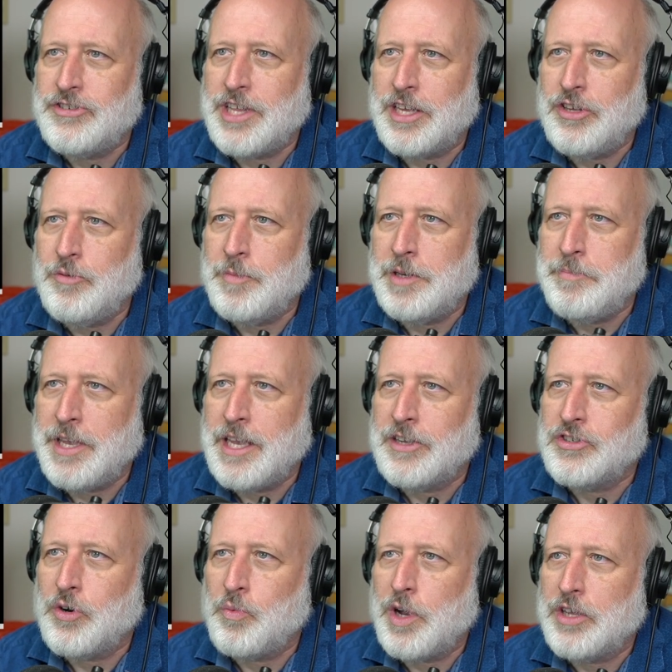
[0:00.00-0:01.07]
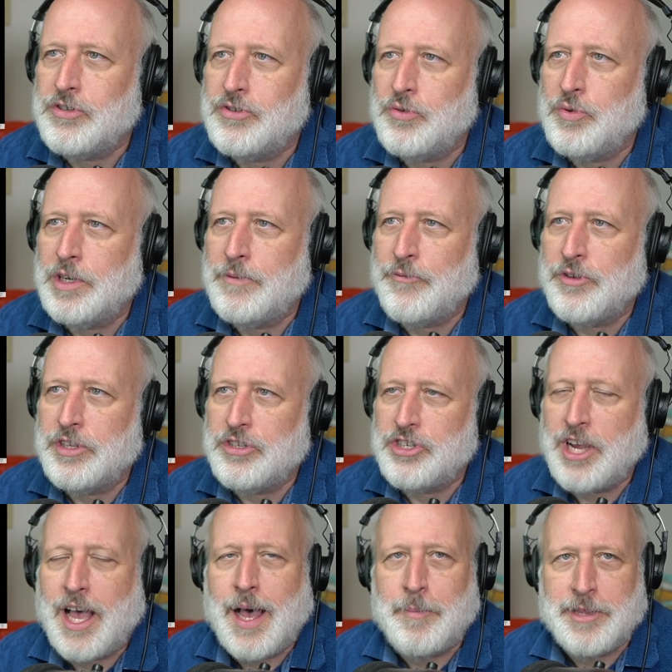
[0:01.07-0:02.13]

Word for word: that human beings are well suited for the job.